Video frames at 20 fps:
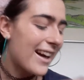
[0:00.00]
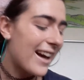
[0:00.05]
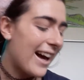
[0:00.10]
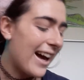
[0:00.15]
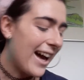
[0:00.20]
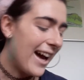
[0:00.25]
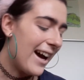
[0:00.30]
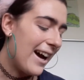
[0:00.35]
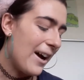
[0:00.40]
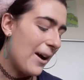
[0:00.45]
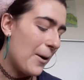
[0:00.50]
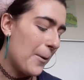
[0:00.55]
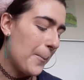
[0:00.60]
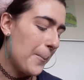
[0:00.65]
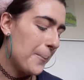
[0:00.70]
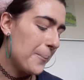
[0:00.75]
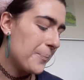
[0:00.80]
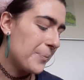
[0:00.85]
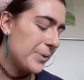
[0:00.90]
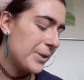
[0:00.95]

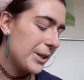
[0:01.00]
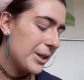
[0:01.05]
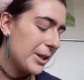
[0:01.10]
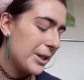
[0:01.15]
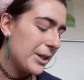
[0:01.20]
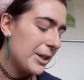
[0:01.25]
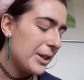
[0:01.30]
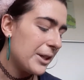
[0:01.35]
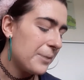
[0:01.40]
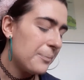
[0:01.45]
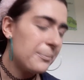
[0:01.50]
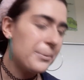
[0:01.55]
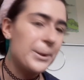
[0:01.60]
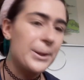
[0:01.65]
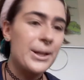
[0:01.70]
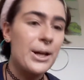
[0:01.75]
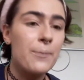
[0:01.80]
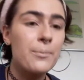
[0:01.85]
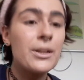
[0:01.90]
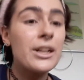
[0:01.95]
but
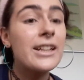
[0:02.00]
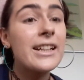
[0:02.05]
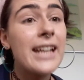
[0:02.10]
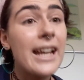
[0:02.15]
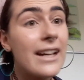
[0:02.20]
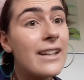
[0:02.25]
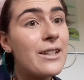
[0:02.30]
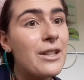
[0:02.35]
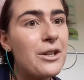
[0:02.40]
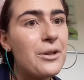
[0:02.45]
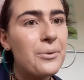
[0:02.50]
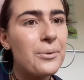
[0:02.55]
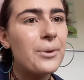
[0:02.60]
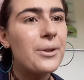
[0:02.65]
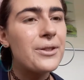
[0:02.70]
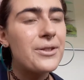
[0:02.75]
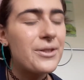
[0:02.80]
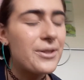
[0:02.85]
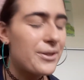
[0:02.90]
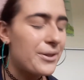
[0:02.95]
I'm gonna get a new
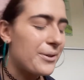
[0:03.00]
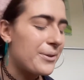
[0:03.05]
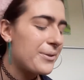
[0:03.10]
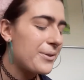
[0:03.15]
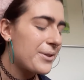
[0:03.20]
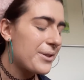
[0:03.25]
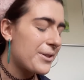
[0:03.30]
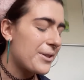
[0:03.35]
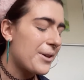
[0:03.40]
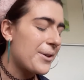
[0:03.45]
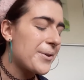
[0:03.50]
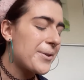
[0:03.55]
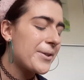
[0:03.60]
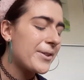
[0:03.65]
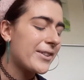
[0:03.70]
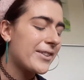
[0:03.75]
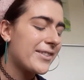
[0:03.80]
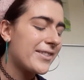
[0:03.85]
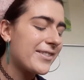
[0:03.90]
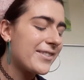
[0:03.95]
one soon, so
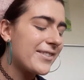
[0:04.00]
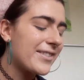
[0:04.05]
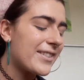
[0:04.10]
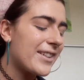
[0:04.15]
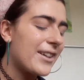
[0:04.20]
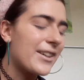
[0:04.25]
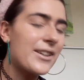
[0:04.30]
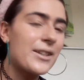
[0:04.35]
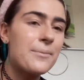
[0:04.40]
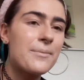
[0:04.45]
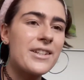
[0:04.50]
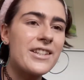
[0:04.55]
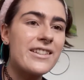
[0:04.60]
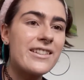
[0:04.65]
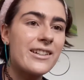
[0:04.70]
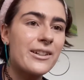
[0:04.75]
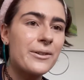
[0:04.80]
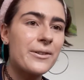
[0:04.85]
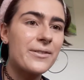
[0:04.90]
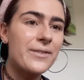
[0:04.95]
we're not going to be
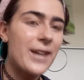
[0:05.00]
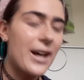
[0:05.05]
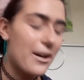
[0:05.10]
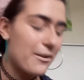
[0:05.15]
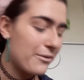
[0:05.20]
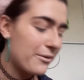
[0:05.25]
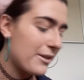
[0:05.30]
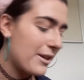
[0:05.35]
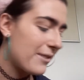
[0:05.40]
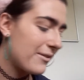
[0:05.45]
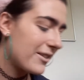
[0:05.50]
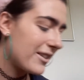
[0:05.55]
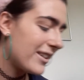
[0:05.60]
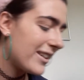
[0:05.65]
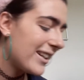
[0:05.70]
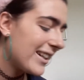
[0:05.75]
stuck with that forever.